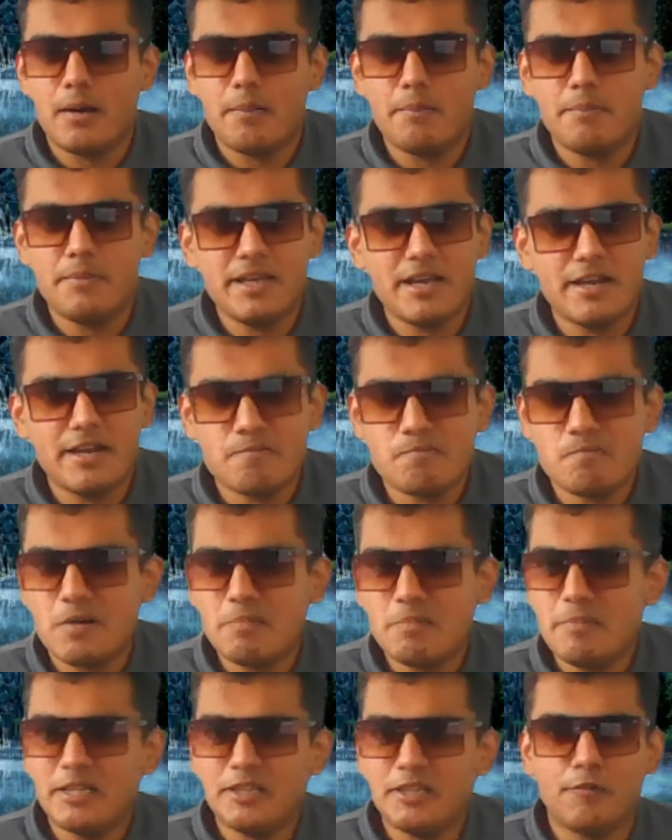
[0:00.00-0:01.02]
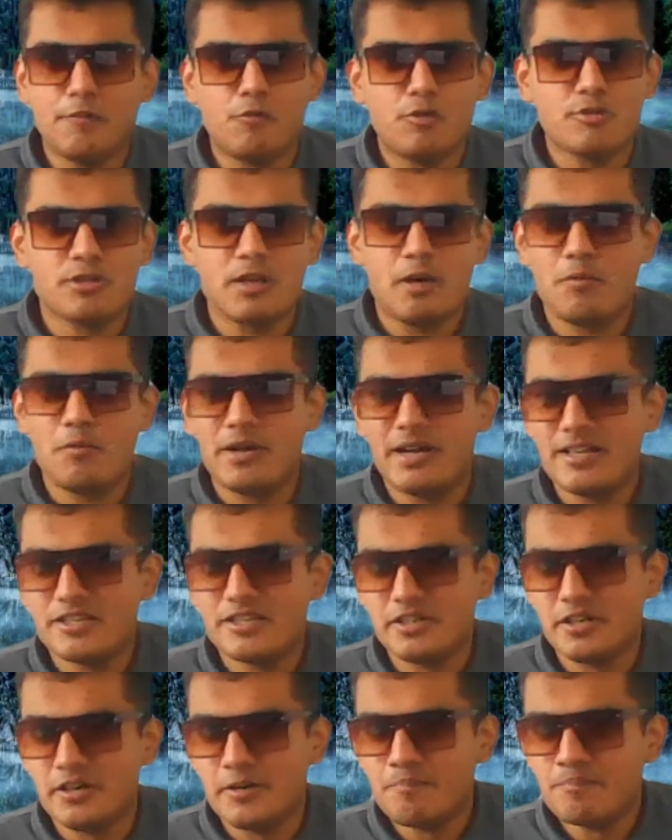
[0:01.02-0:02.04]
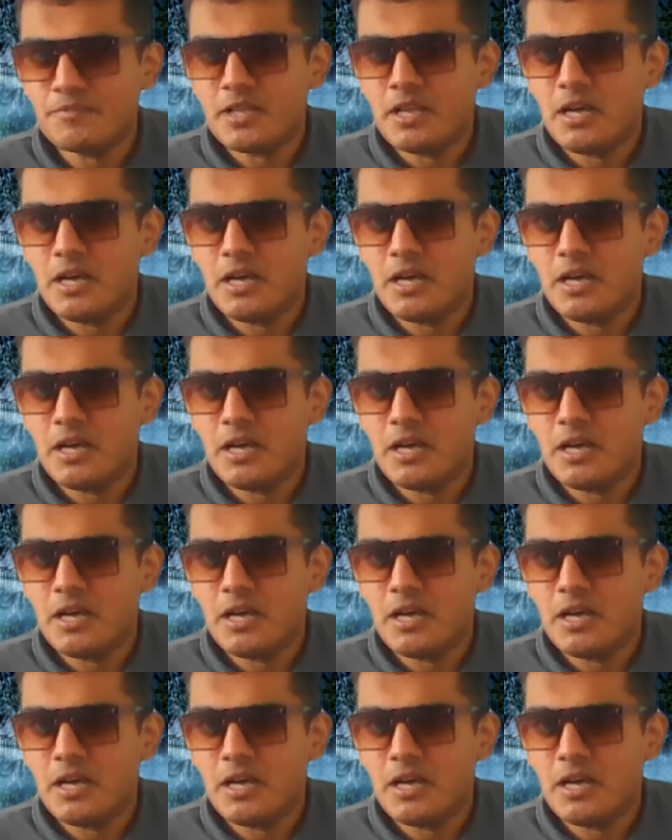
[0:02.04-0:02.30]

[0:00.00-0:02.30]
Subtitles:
be it being there for someone as a